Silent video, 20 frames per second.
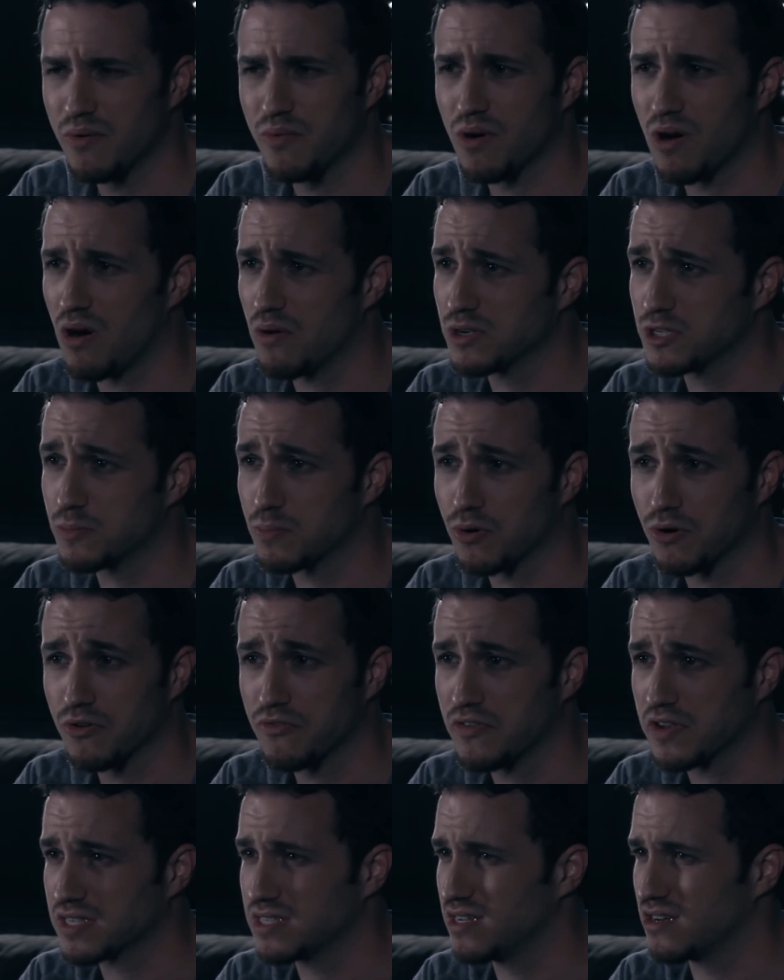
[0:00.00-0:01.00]
that we're always
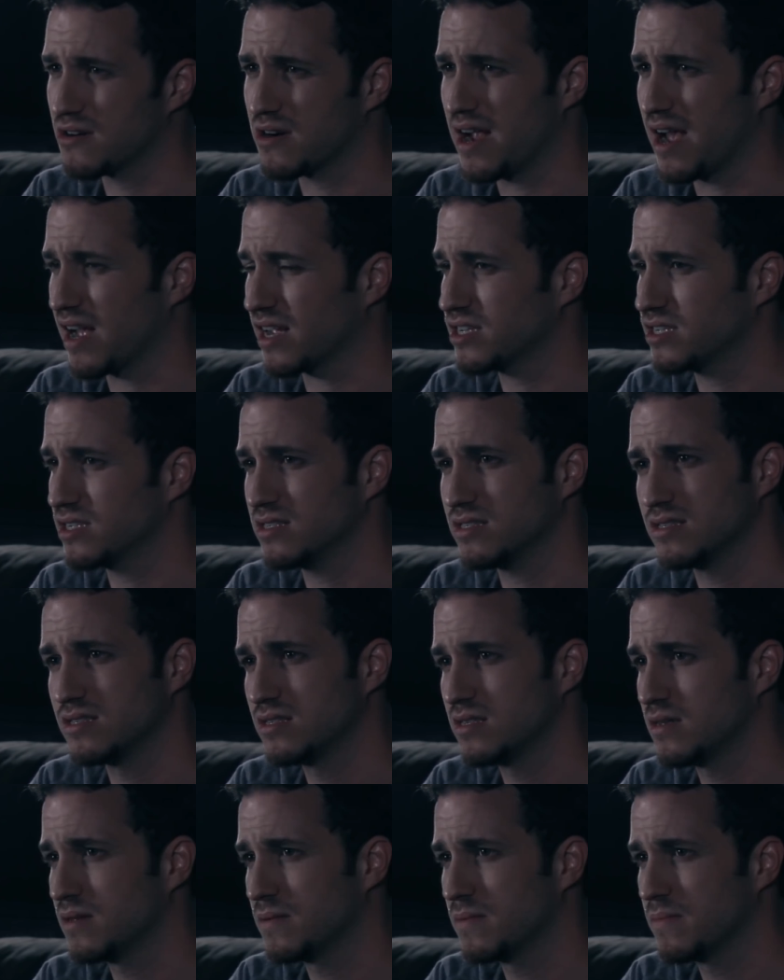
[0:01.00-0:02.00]
perfect in our
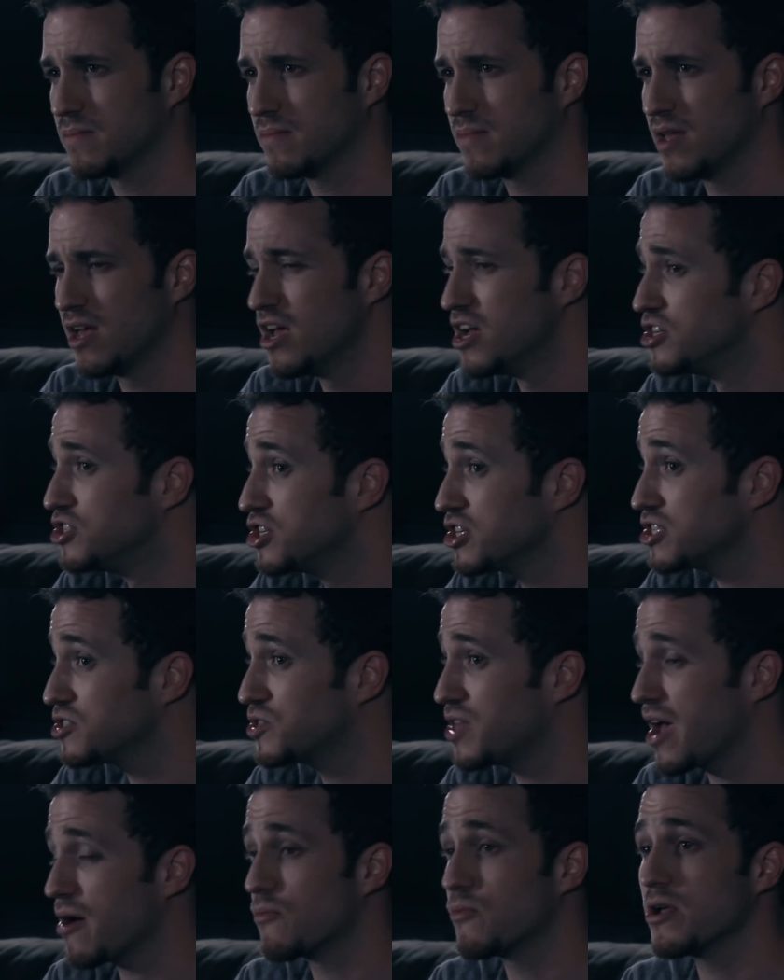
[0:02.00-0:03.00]
actions,
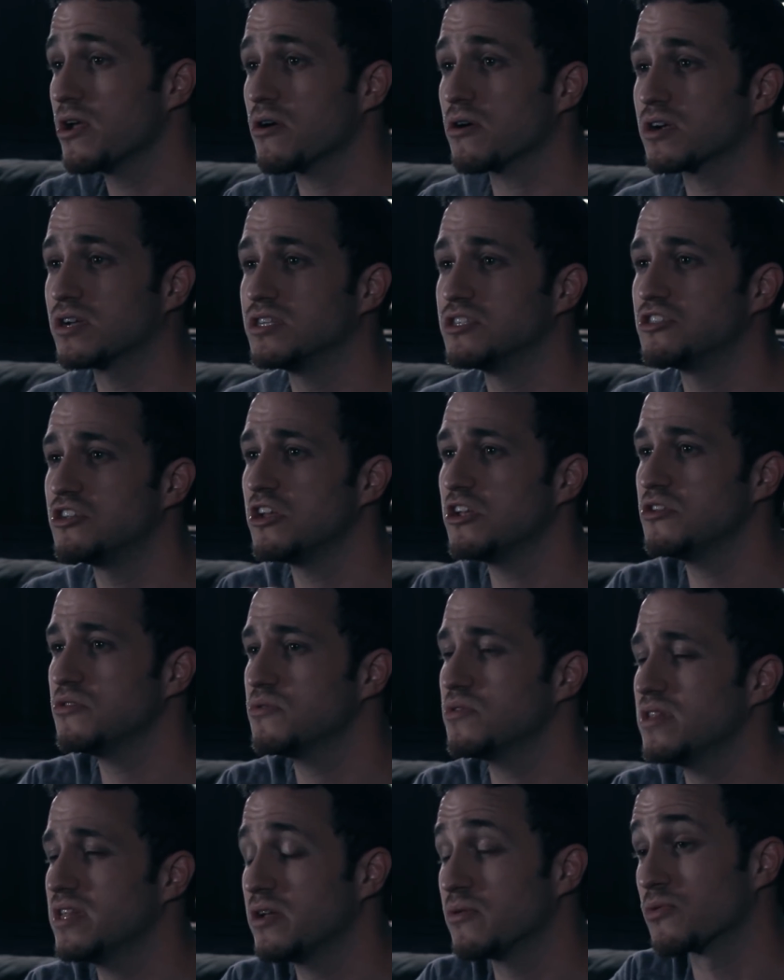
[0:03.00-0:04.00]
just that we are
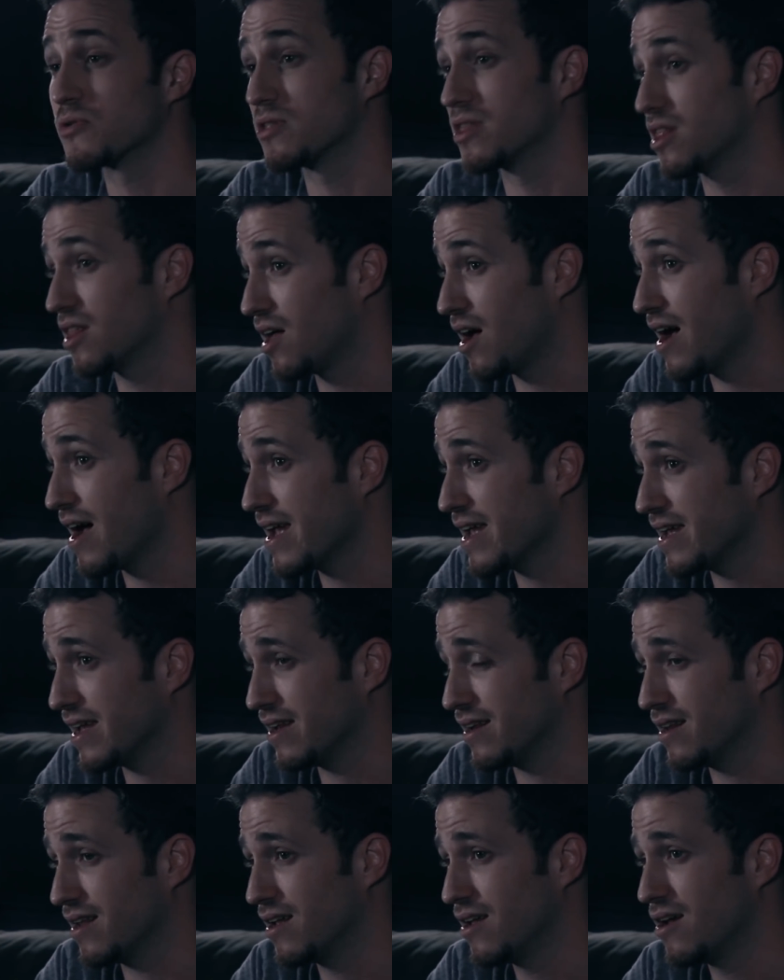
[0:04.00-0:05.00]
continually
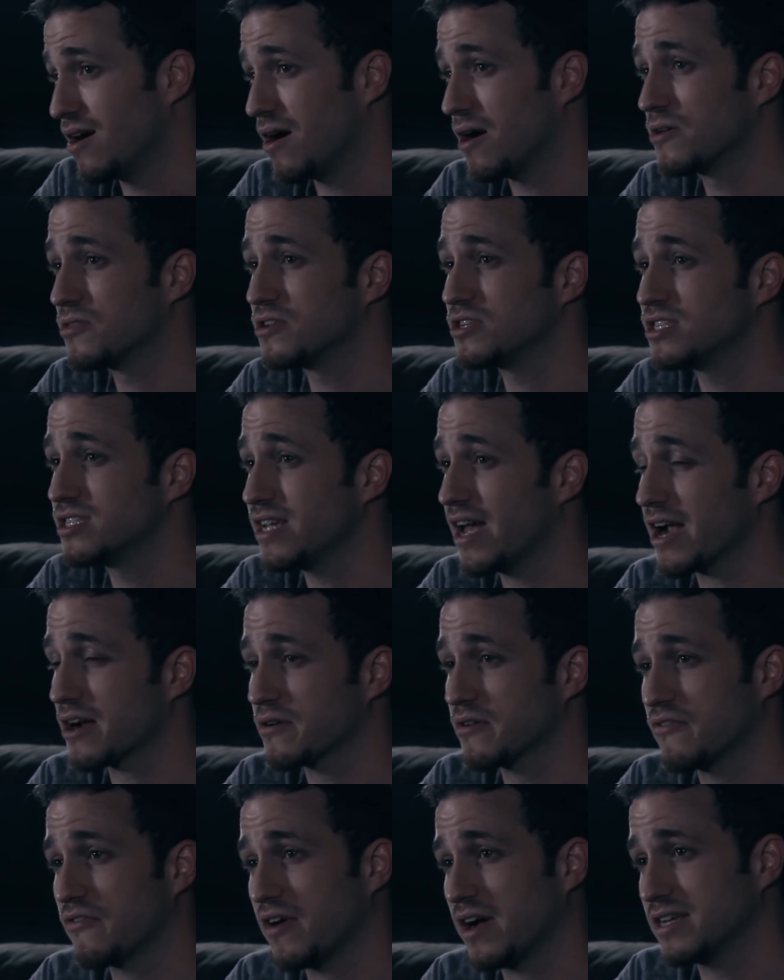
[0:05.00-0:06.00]
relying on the
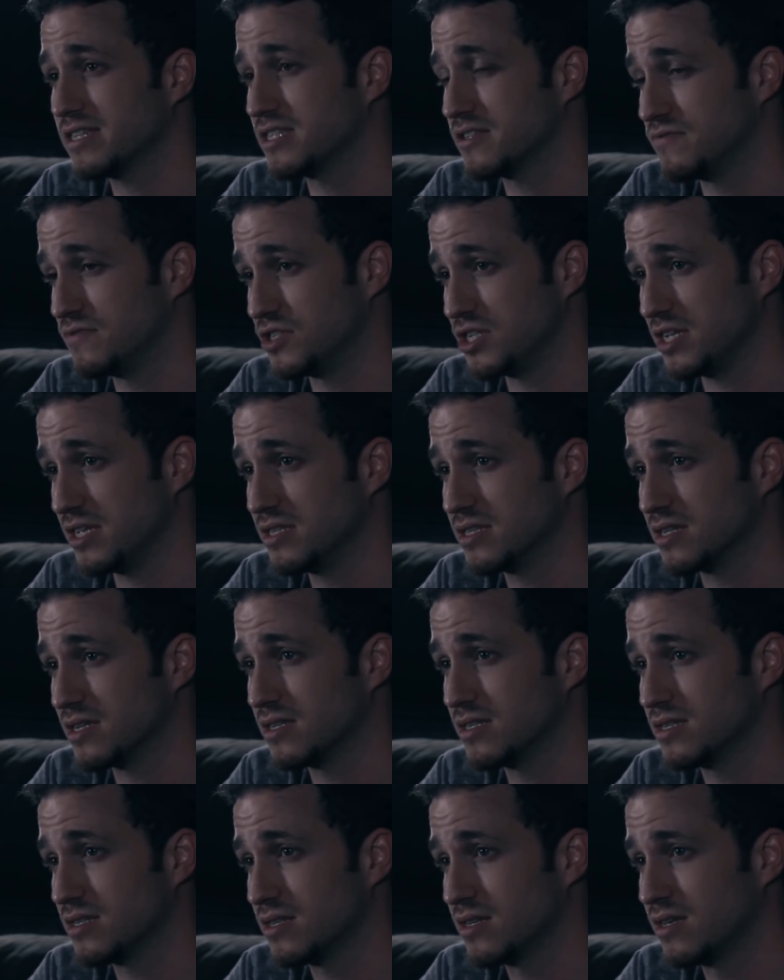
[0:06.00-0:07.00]
sacrifice of
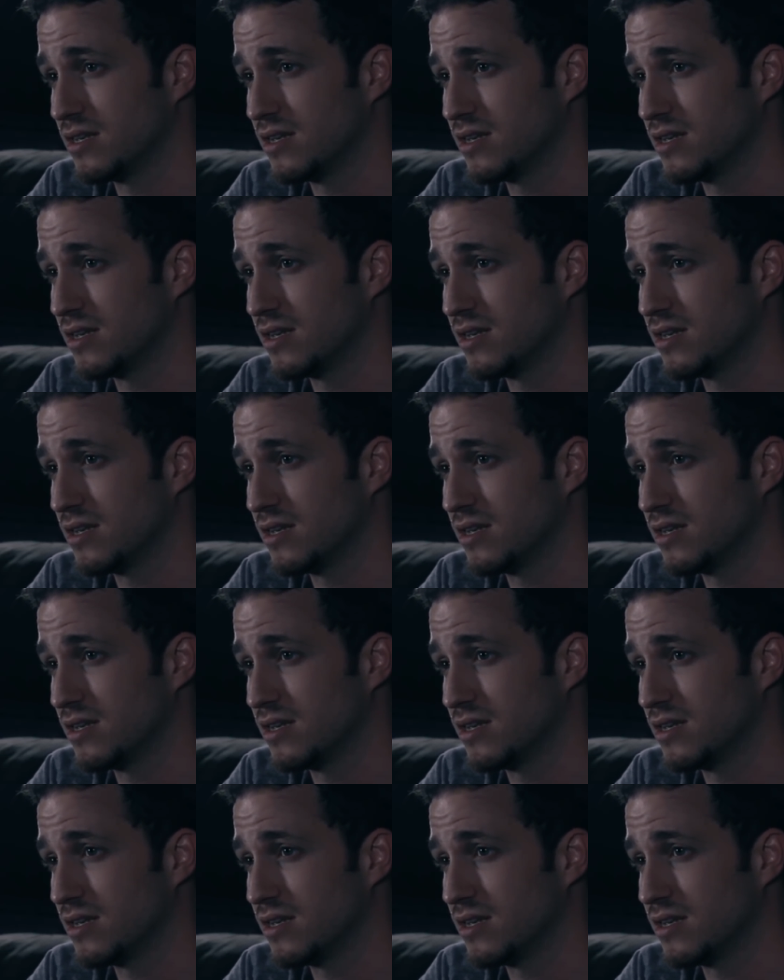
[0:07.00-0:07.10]
Jesus